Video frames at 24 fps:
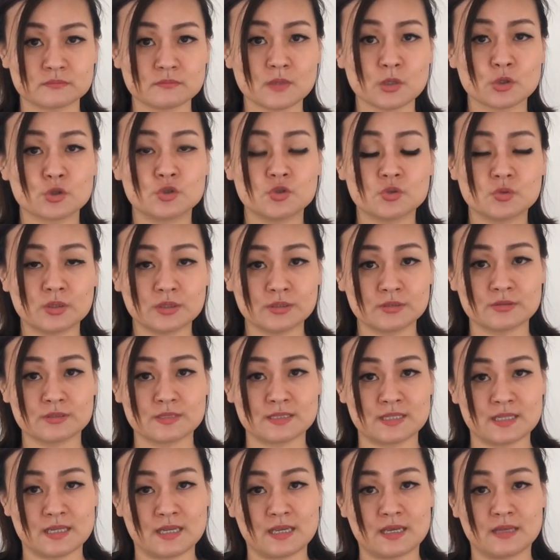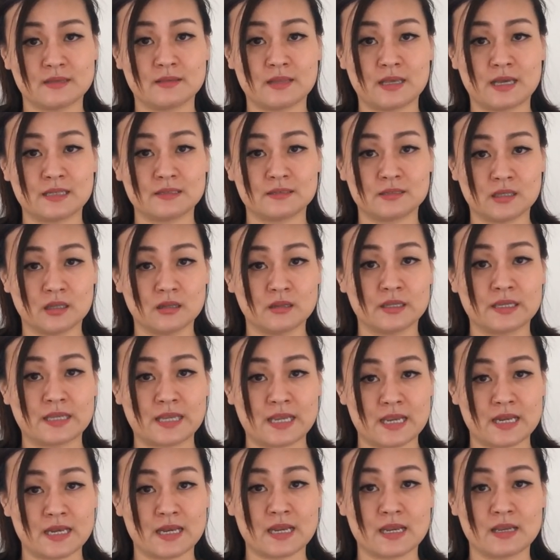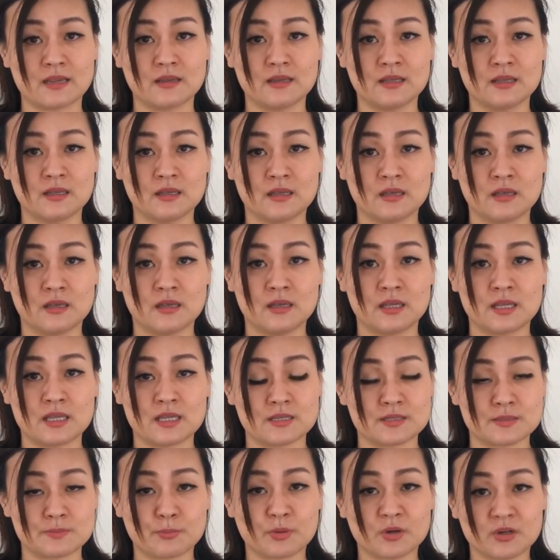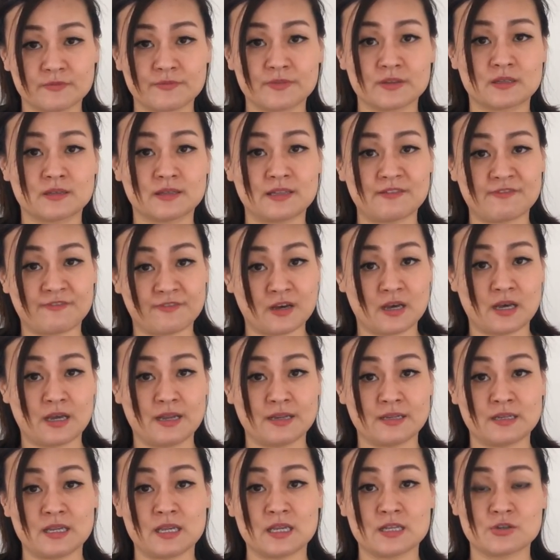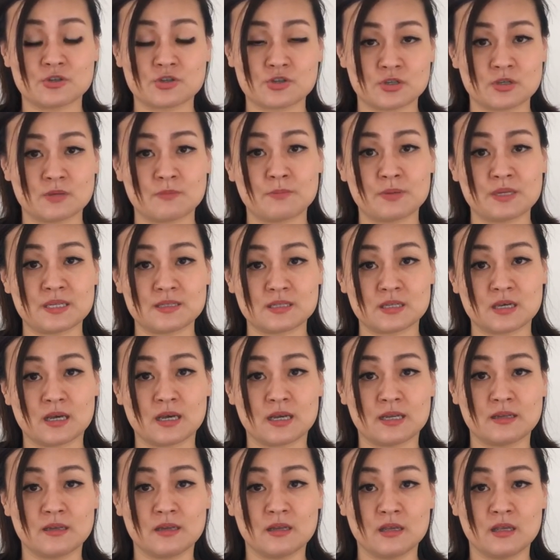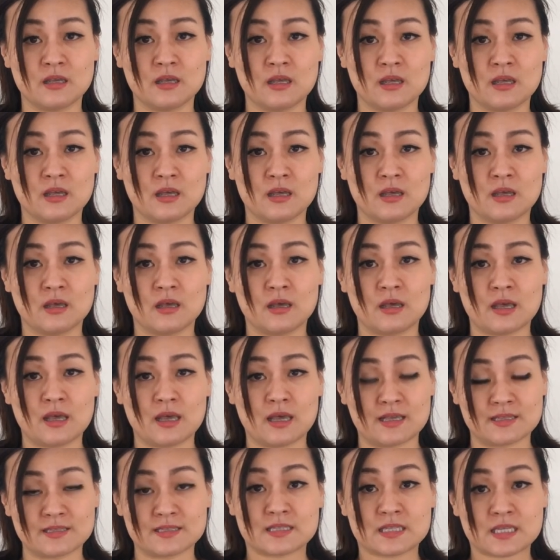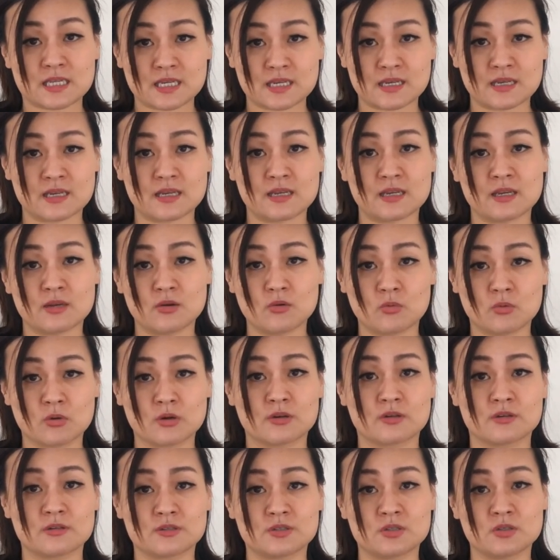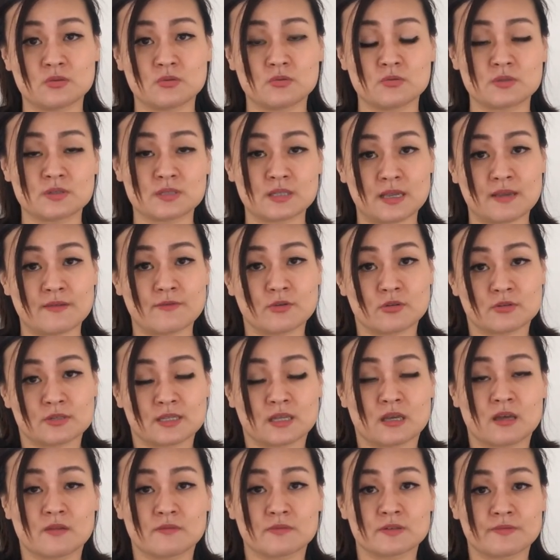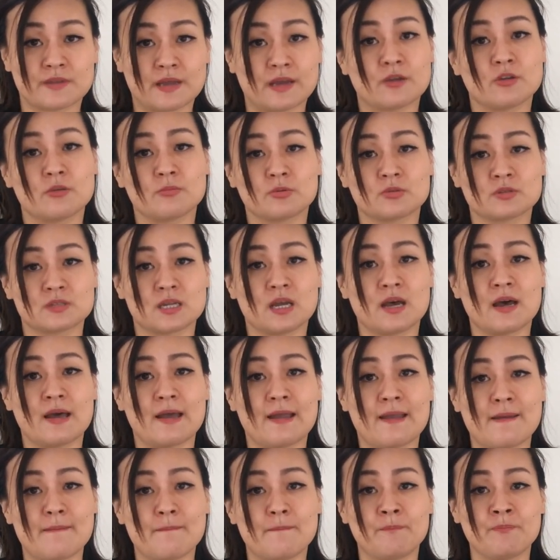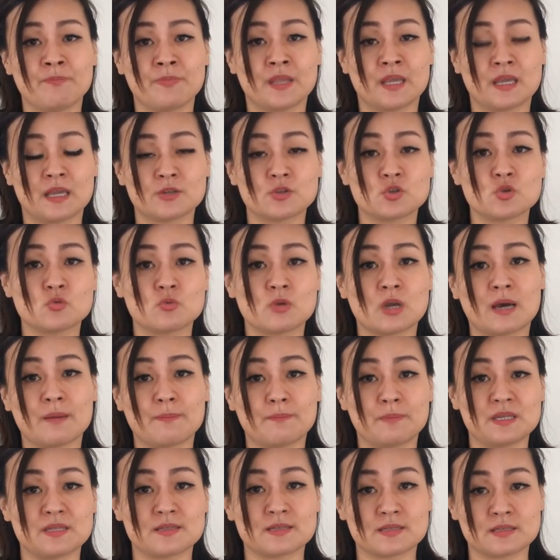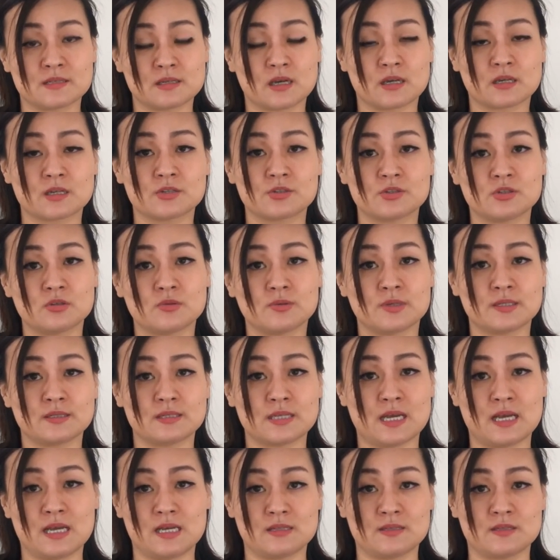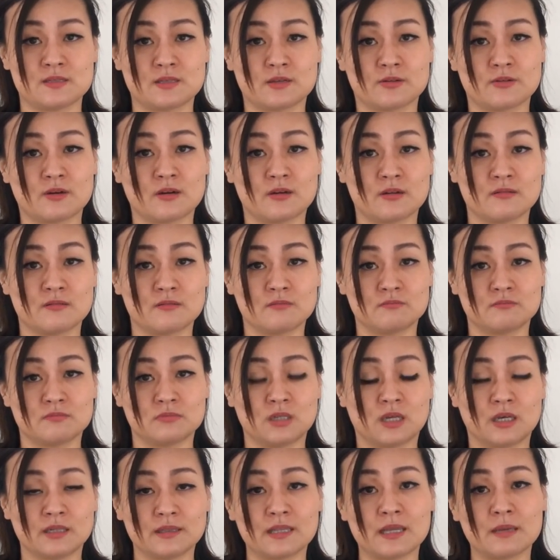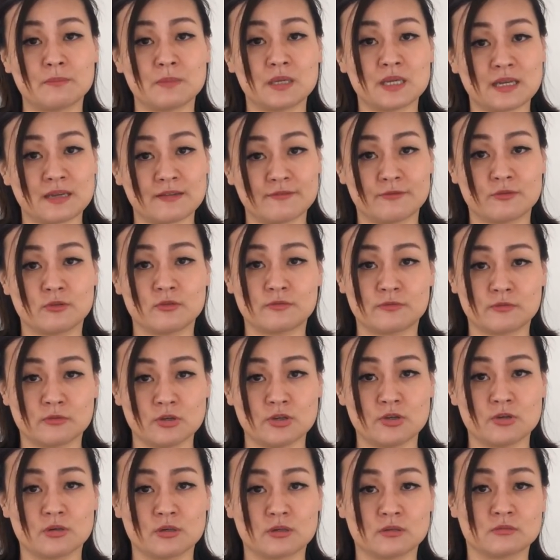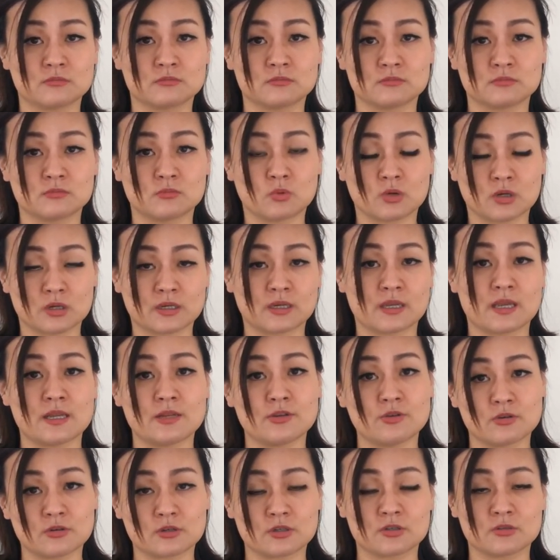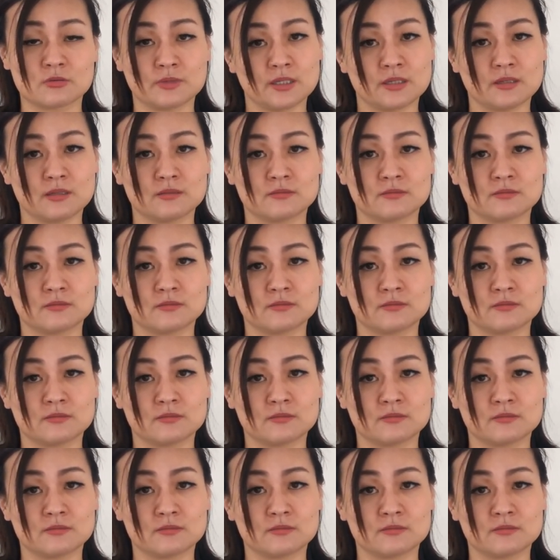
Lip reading: to understand that delegating is perfectly fine and should be done as needed in order to save yourself valuable time and to not be stuck doing tasks that are not that meaningful for your work and your career.